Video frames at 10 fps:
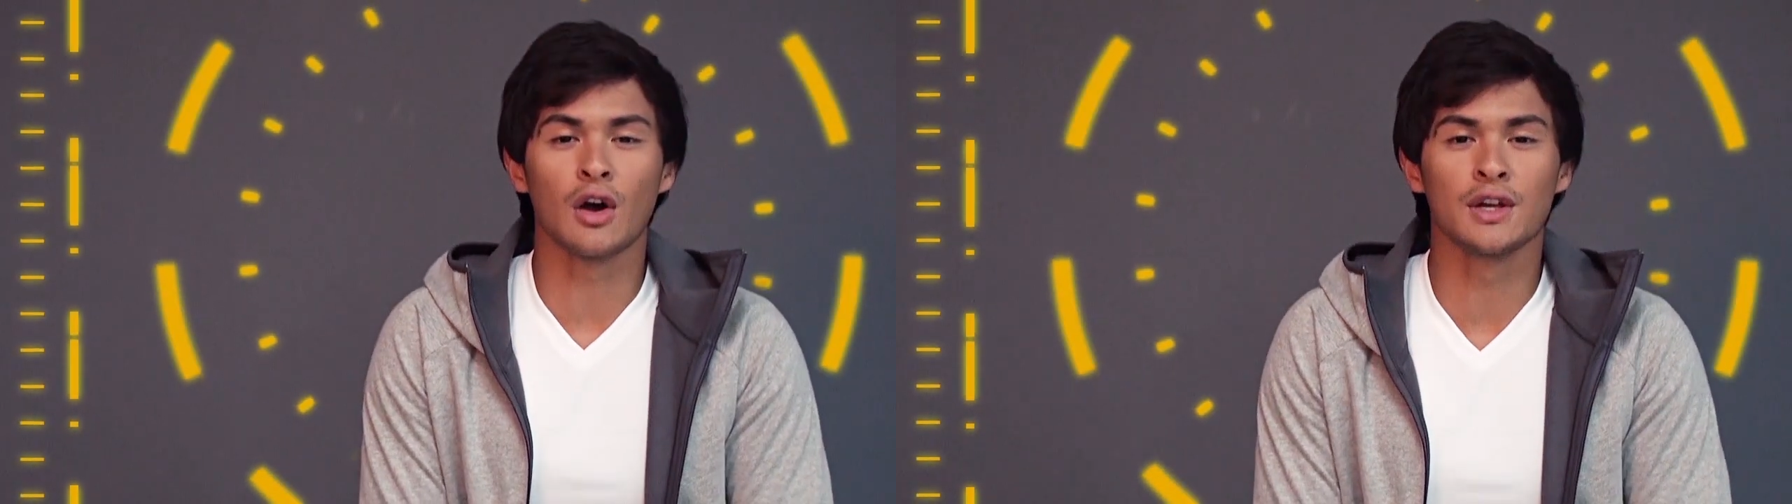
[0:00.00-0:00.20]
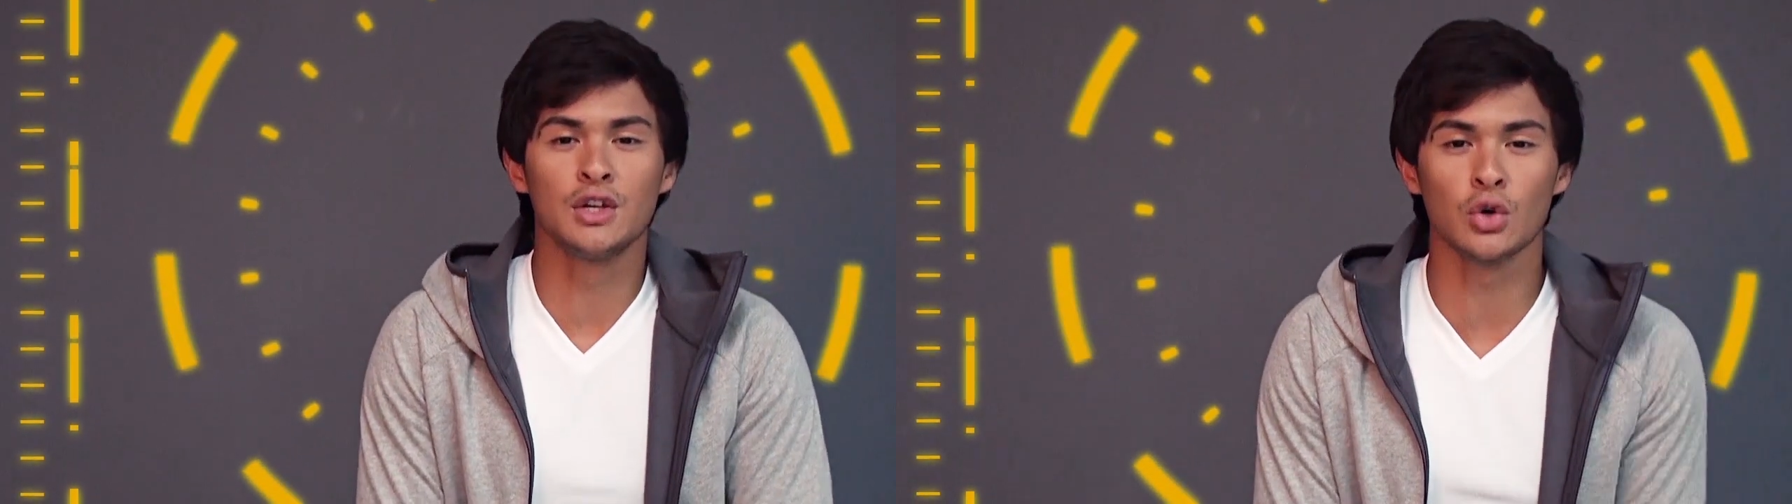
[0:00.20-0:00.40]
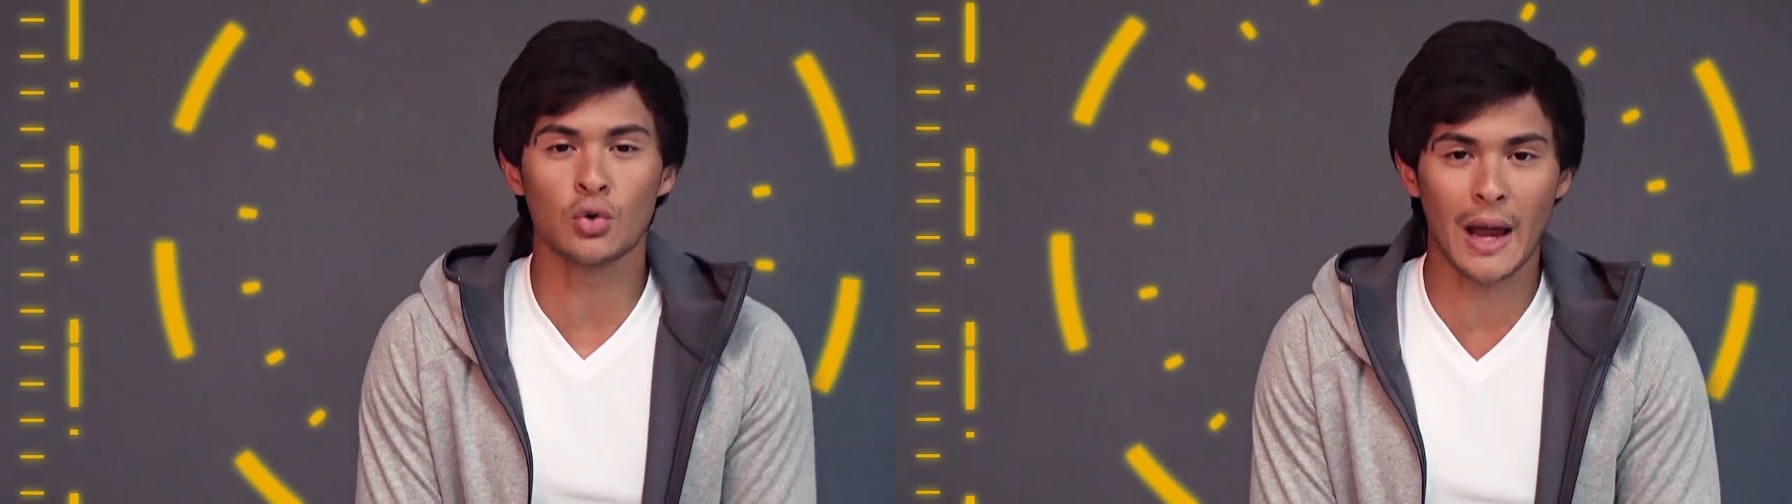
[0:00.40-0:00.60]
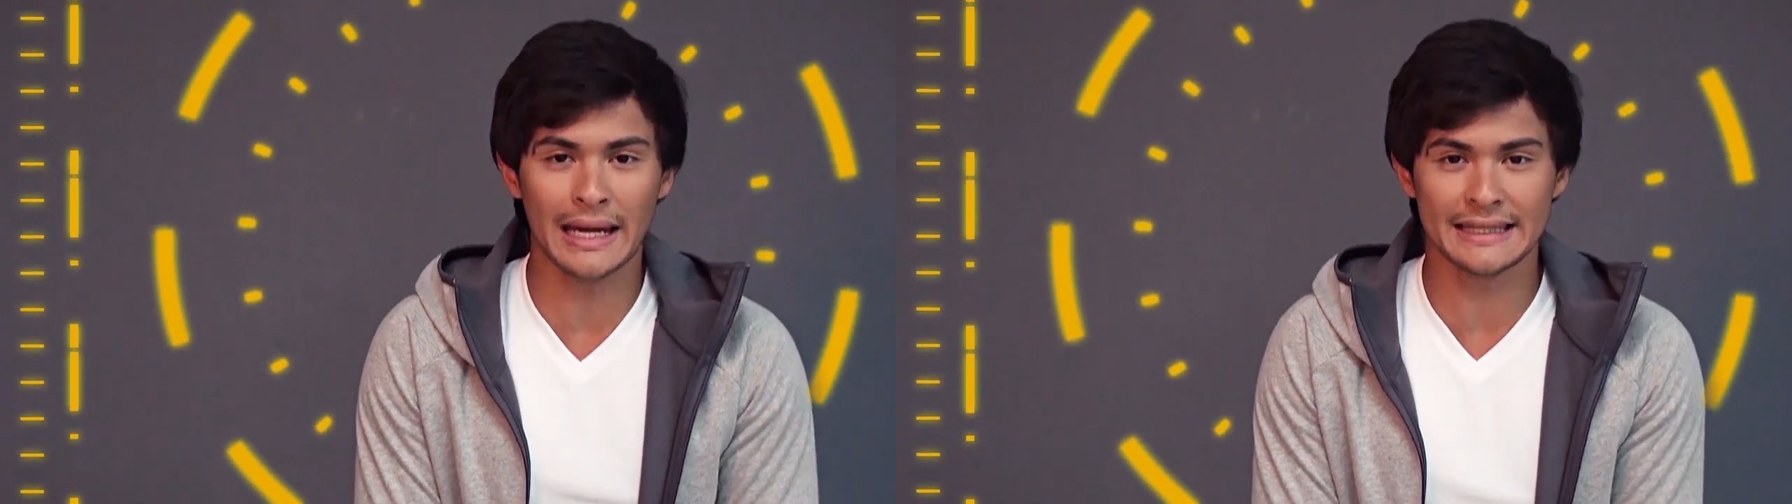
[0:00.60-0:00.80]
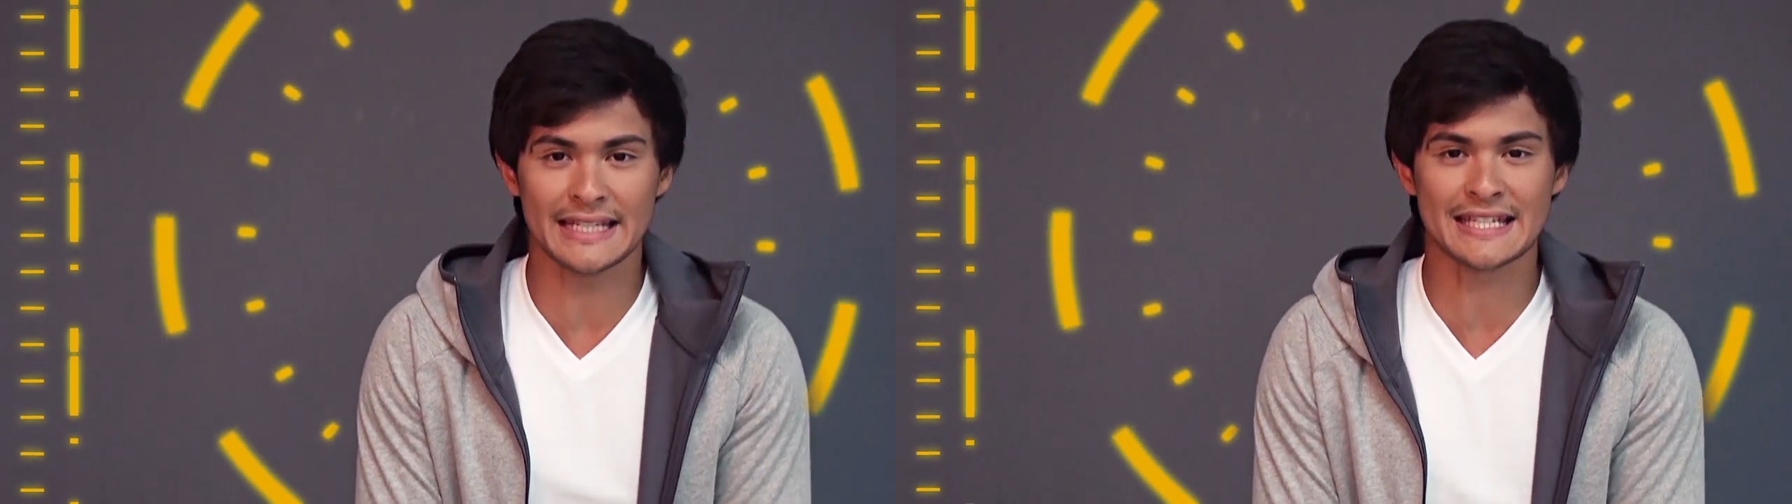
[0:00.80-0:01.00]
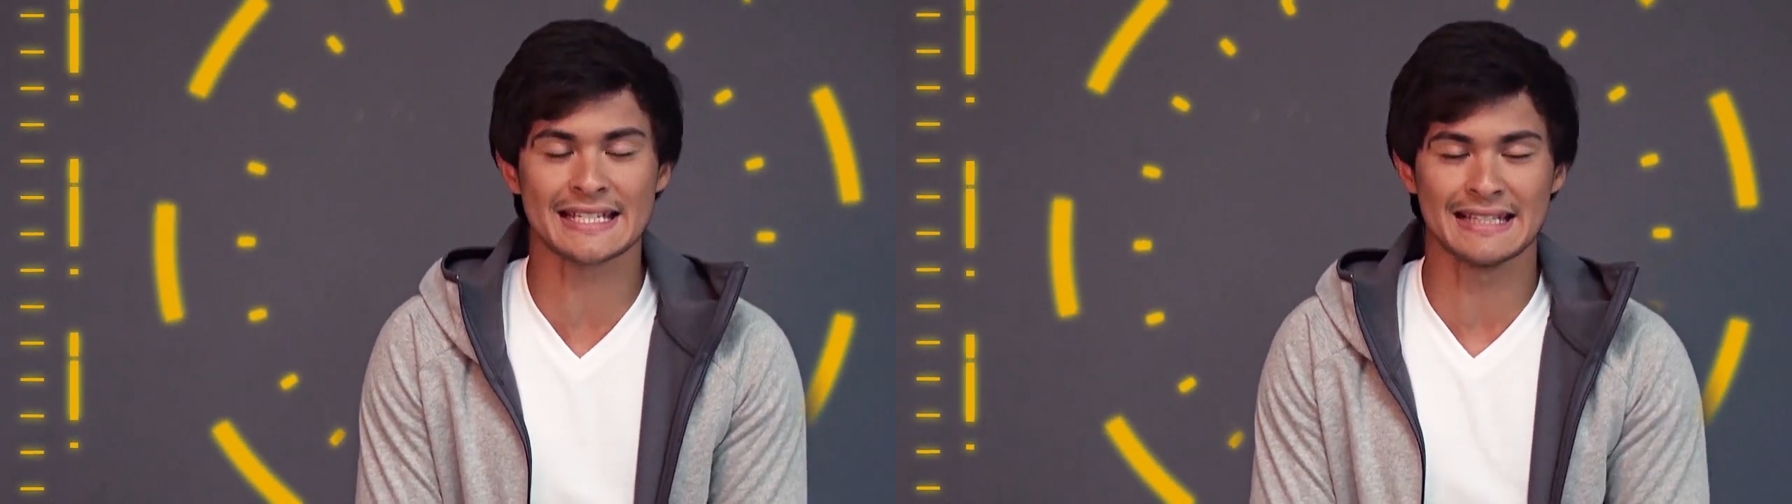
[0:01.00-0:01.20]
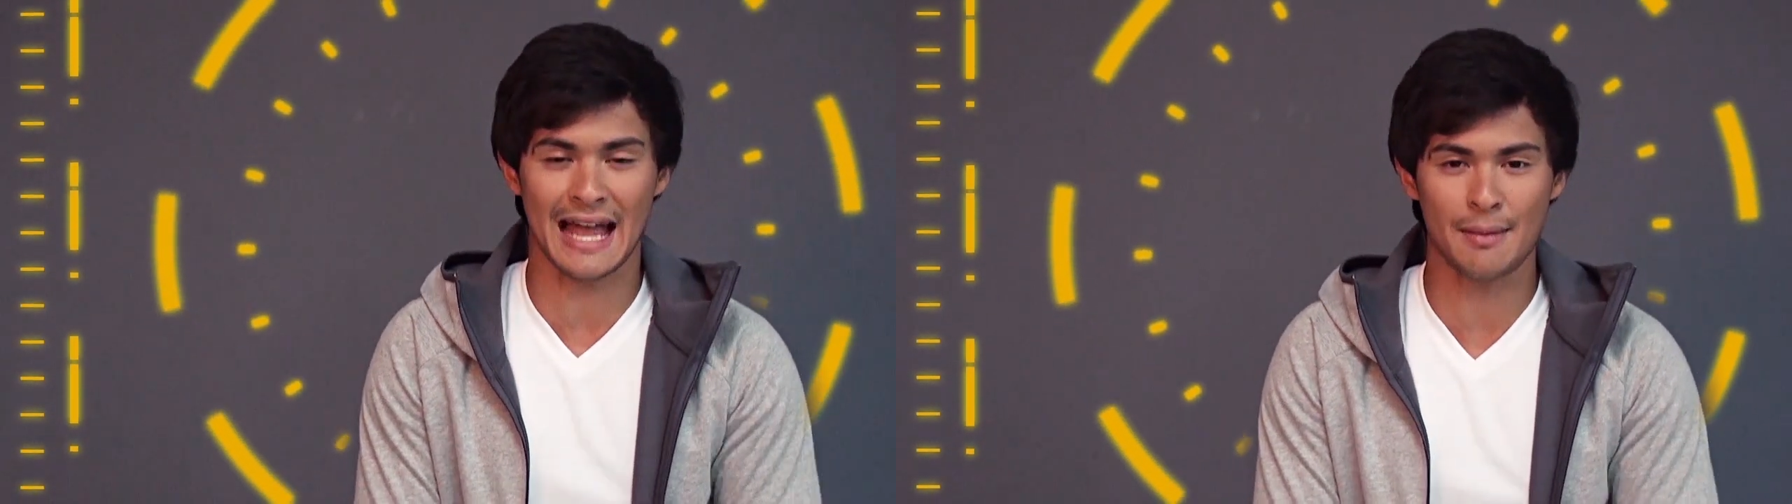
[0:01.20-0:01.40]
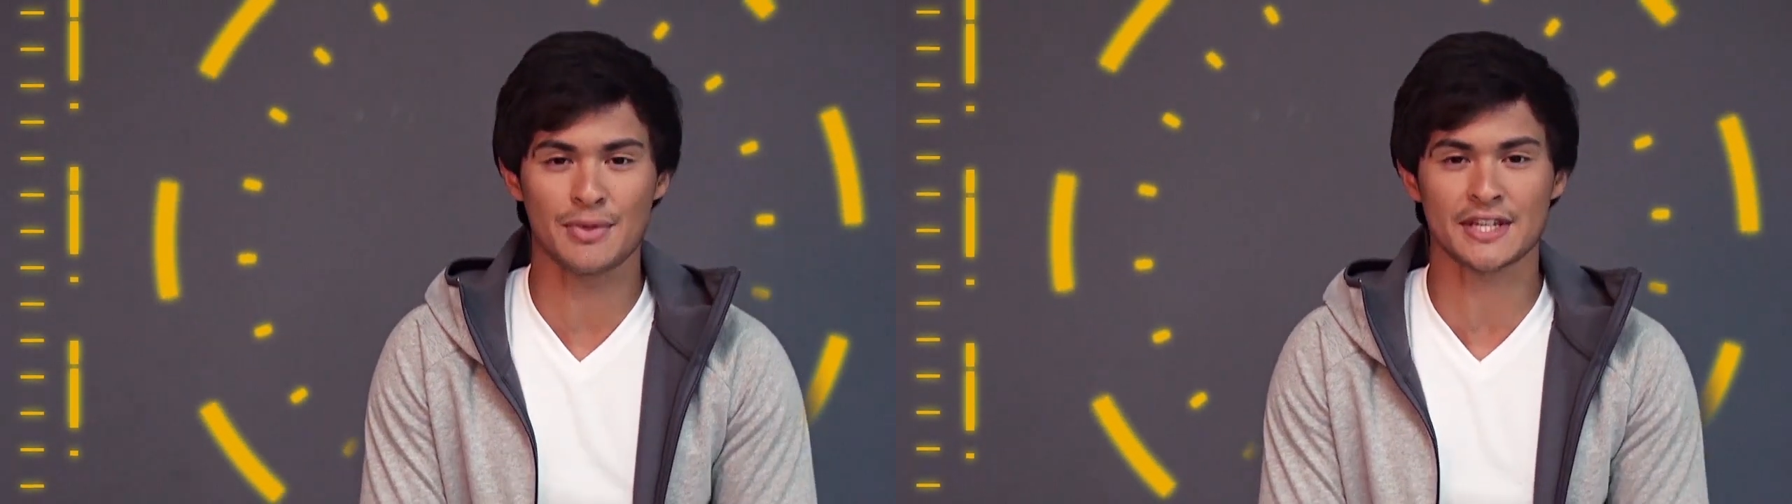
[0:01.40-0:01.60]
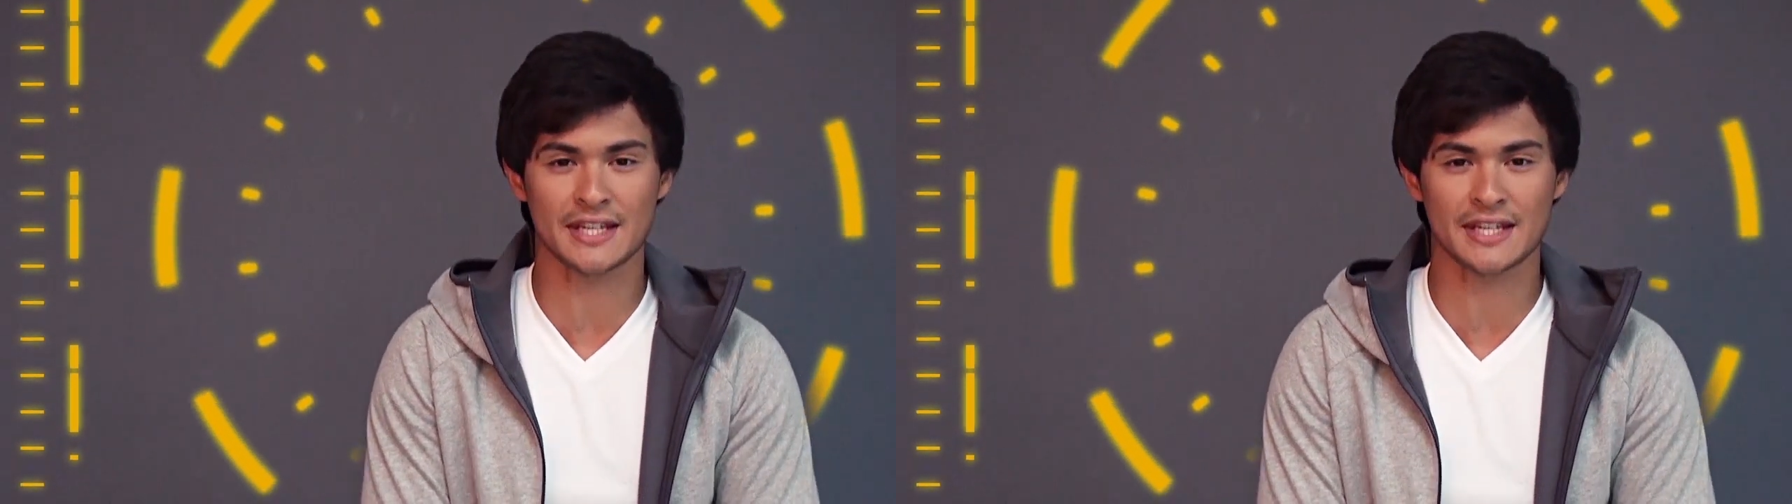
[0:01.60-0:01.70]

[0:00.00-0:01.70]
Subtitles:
Are you ready to slam the